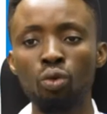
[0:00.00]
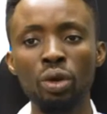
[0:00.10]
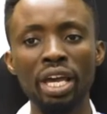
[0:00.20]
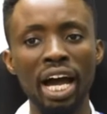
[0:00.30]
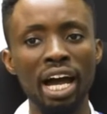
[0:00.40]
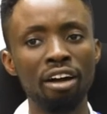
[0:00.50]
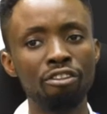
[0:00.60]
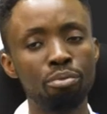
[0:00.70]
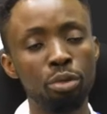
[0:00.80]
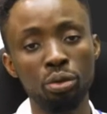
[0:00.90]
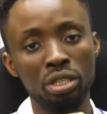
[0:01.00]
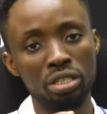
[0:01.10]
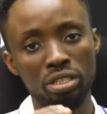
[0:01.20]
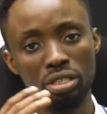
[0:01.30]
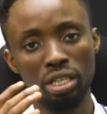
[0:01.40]
we have
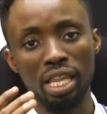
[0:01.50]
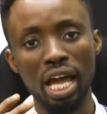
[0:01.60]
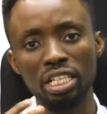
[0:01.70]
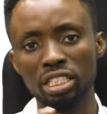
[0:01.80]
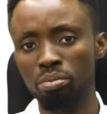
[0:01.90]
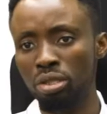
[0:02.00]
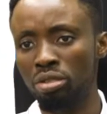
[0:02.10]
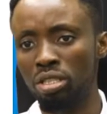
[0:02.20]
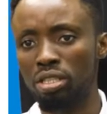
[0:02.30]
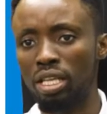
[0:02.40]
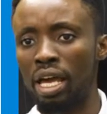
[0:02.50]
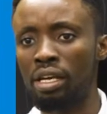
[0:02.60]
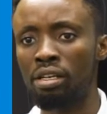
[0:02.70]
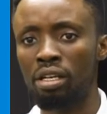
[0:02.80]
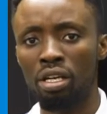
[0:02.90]
buildings, large buildings
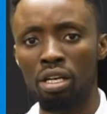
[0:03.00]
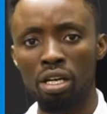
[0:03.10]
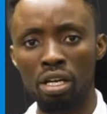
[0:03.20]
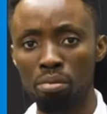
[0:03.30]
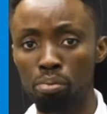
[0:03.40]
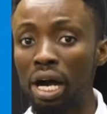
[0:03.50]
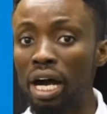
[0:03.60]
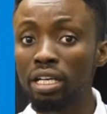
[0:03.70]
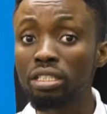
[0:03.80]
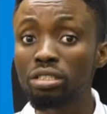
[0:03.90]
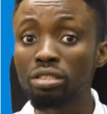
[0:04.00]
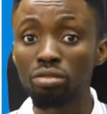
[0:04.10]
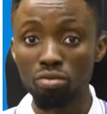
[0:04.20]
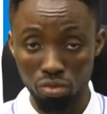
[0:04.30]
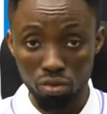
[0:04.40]
like banks,
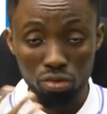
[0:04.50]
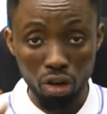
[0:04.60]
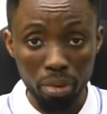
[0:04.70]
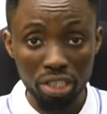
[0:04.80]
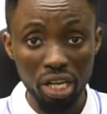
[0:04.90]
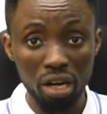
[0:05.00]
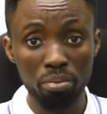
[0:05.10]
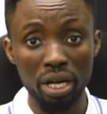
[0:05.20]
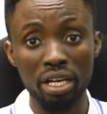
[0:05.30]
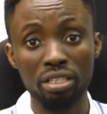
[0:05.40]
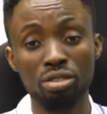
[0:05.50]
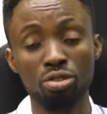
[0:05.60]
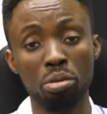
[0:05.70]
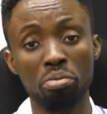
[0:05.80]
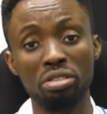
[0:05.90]
commercial banks
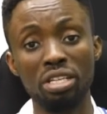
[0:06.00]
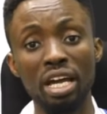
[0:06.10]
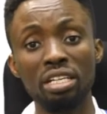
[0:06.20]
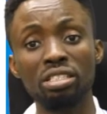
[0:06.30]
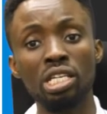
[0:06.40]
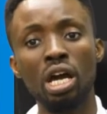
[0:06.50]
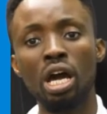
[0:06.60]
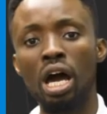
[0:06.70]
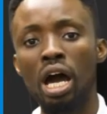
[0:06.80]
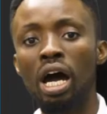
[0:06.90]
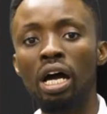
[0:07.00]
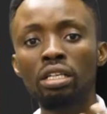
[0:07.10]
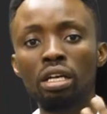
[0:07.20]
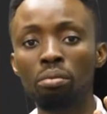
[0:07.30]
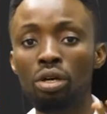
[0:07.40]
to be precise,
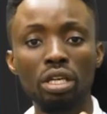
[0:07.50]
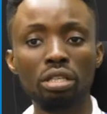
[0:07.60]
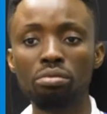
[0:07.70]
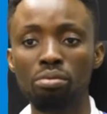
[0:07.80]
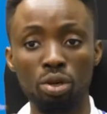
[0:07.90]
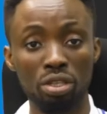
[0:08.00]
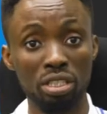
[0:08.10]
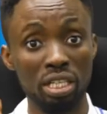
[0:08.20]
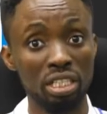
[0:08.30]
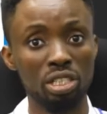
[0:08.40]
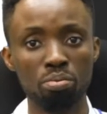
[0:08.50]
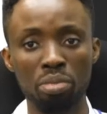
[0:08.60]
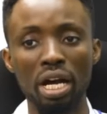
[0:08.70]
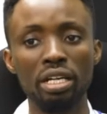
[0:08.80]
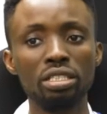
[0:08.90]
and mortgage
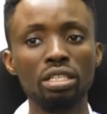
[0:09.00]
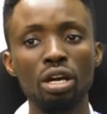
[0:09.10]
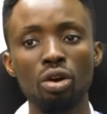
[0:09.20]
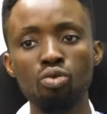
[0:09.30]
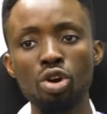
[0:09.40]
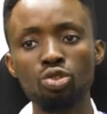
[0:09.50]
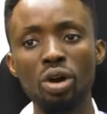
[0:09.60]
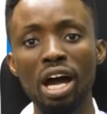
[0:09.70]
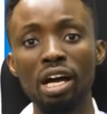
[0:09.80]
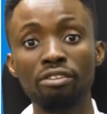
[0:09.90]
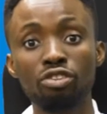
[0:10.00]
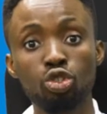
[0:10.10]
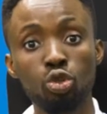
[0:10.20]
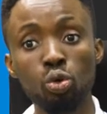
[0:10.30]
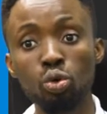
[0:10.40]
banks. We also have
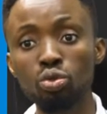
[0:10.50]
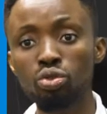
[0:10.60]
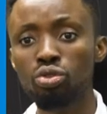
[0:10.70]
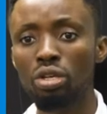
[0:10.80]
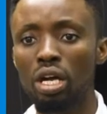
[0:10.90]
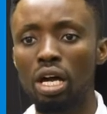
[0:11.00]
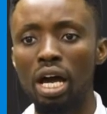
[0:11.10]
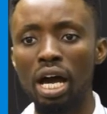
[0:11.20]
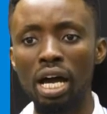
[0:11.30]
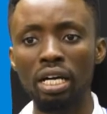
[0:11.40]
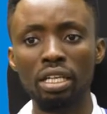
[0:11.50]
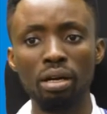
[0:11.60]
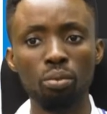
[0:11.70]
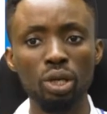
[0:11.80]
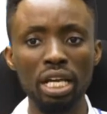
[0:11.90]
schools,
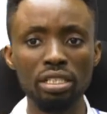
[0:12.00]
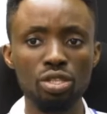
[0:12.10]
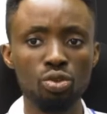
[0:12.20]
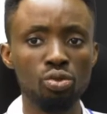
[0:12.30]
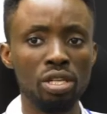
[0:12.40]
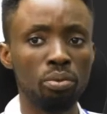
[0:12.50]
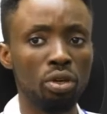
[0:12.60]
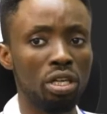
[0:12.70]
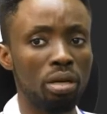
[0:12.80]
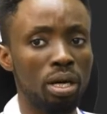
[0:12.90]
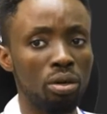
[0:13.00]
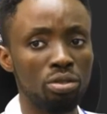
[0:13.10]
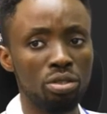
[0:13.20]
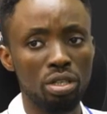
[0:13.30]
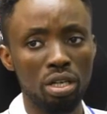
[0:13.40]
and when I say schools, I'm talking
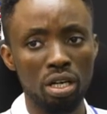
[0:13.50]
about